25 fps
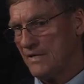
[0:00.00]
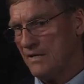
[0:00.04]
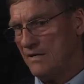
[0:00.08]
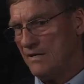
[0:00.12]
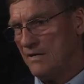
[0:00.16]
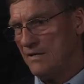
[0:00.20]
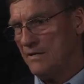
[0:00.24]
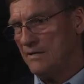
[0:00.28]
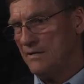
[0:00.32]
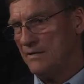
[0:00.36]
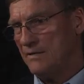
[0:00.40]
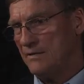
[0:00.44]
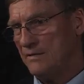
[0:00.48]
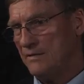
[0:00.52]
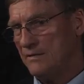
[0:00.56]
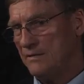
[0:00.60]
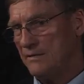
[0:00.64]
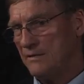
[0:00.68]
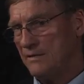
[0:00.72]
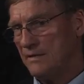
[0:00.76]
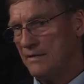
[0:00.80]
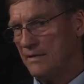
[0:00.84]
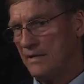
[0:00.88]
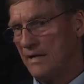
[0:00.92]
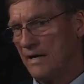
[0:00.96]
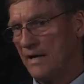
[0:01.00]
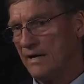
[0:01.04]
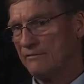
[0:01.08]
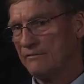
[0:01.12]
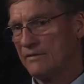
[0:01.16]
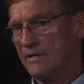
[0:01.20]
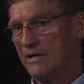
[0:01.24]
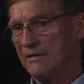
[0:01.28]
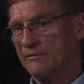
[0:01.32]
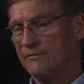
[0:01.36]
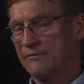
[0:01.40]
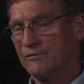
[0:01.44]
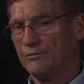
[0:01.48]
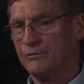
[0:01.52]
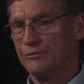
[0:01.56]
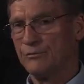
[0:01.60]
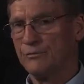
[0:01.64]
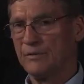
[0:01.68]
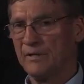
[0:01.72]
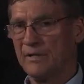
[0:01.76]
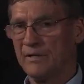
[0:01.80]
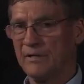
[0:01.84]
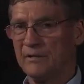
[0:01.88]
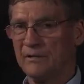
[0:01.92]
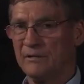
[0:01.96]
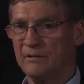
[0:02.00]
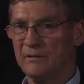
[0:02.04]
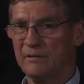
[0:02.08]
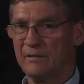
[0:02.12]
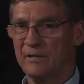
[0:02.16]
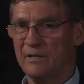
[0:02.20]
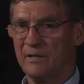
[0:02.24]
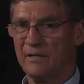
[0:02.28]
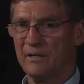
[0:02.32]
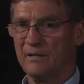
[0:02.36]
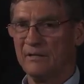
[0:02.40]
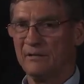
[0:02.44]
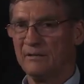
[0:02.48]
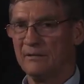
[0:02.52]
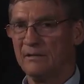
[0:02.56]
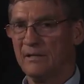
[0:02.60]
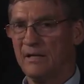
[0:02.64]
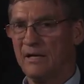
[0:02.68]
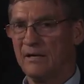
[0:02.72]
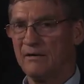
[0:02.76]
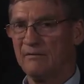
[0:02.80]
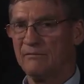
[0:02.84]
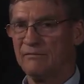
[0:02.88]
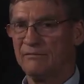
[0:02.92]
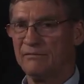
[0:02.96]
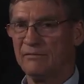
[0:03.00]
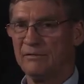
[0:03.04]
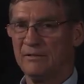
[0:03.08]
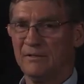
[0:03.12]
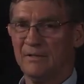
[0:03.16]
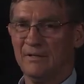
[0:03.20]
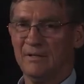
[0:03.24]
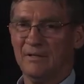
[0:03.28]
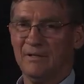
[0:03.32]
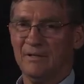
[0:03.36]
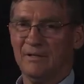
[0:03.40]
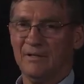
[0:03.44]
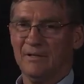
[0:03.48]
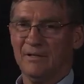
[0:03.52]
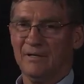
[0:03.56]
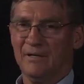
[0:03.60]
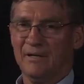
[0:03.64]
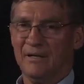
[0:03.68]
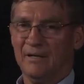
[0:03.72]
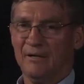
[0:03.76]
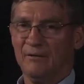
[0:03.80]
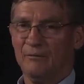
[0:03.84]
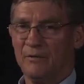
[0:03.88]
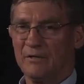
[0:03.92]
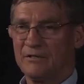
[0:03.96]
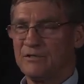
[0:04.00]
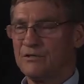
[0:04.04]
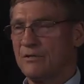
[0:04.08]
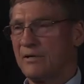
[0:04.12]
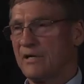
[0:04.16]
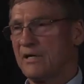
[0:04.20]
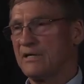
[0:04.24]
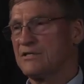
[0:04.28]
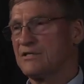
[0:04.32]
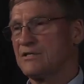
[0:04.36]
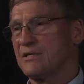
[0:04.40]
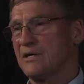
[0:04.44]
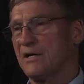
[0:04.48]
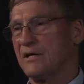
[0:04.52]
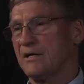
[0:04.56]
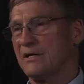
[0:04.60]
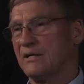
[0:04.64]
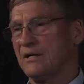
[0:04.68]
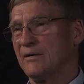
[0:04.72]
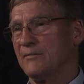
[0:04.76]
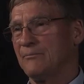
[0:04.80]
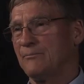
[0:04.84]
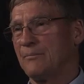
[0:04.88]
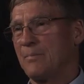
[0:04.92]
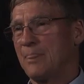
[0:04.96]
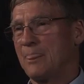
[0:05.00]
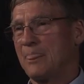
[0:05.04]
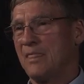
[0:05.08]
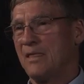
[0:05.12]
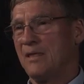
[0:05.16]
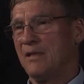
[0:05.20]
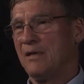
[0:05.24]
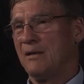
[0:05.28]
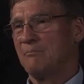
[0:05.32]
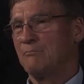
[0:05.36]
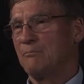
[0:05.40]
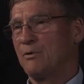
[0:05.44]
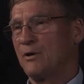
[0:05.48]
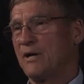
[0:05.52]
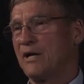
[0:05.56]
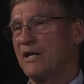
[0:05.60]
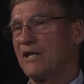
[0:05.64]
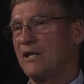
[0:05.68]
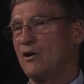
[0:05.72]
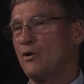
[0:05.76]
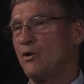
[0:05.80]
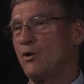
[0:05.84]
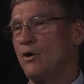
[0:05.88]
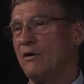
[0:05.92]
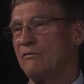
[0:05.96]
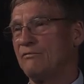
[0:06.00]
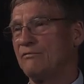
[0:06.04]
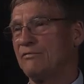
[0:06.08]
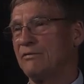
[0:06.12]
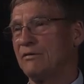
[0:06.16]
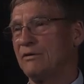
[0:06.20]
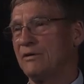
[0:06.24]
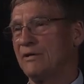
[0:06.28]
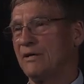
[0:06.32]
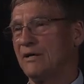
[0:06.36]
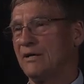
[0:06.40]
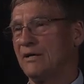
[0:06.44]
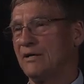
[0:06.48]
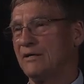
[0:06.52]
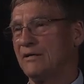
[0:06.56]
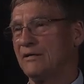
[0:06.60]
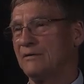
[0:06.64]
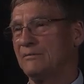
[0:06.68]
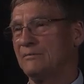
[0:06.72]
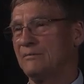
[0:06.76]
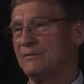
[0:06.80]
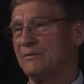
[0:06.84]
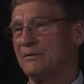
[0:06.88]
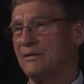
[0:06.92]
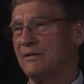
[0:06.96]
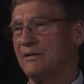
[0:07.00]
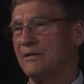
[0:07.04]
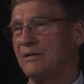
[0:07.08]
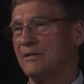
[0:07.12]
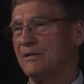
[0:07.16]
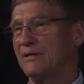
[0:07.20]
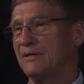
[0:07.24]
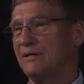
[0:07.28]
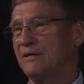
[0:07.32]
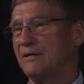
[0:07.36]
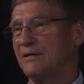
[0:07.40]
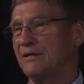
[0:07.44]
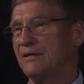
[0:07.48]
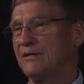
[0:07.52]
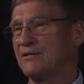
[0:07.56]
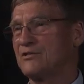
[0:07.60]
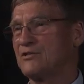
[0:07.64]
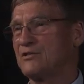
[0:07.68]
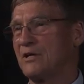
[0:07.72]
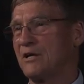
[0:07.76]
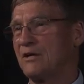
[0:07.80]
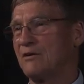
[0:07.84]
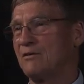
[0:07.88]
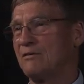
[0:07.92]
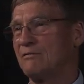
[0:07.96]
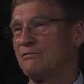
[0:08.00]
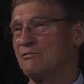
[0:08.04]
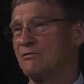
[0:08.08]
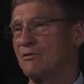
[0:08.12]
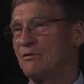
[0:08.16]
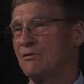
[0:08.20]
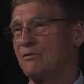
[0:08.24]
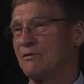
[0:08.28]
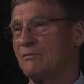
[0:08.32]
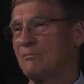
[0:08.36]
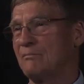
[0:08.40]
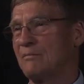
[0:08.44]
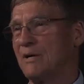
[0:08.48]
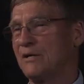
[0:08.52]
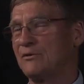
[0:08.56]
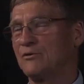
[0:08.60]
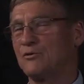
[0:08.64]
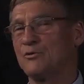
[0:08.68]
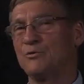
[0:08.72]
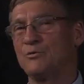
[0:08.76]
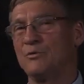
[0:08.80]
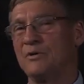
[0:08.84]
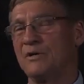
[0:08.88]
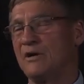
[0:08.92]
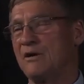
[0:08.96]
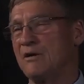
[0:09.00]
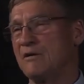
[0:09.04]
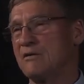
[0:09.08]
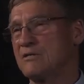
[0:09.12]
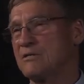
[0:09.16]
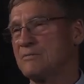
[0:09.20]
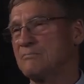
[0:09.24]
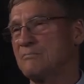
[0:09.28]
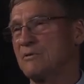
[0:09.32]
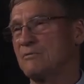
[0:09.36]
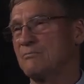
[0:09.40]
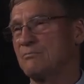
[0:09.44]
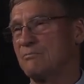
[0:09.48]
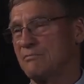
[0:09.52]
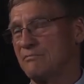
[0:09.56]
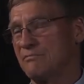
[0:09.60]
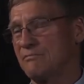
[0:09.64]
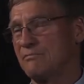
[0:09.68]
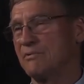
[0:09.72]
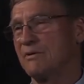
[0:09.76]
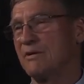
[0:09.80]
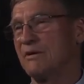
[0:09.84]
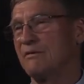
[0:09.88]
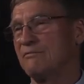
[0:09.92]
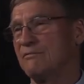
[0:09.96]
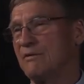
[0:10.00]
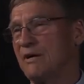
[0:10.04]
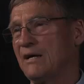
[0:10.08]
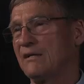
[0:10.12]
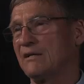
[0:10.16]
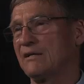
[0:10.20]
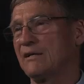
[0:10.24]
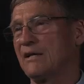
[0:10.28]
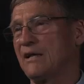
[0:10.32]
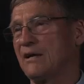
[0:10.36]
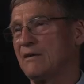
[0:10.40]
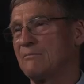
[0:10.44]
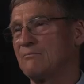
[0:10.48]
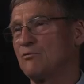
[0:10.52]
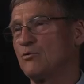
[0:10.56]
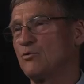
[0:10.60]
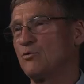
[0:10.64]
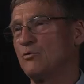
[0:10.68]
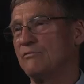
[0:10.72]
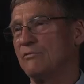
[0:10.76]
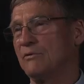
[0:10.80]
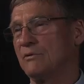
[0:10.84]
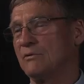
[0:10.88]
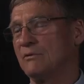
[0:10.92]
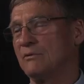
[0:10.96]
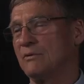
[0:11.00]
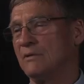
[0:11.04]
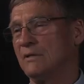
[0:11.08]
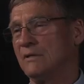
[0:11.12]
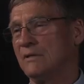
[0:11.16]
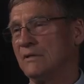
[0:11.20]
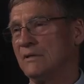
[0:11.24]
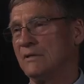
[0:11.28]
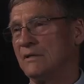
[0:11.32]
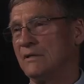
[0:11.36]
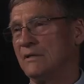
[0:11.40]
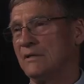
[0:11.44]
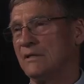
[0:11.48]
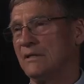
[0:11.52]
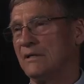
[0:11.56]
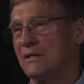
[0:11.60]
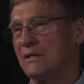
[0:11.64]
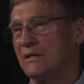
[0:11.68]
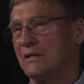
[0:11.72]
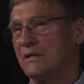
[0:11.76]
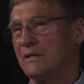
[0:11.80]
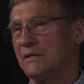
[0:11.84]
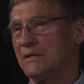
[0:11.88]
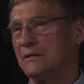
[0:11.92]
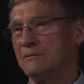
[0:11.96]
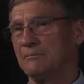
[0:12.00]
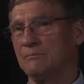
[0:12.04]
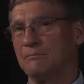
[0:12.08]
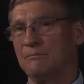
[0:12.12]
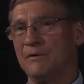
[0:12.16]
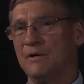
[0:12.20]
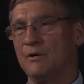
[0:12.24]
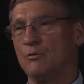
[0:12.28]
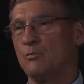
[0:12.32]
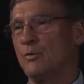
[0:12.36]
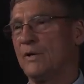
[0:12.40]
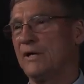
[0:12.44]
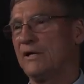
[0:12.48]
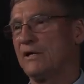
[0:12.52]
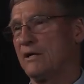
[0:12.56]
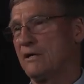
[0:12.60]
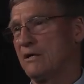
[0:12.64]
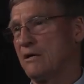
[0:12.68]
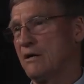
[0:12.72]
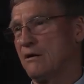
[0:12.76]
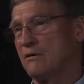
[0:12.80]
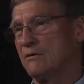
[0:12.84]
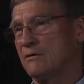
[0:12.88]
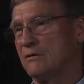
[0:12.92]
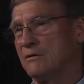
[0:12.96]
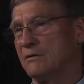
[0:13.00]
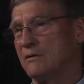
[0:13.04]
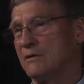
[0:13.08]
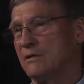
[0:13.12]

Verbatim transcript: uh, I've gone through a, a lot of, uh, what should I say, uh, putting it off, uh, et cetera, for about two years, but finally got approval Uh, a week ago.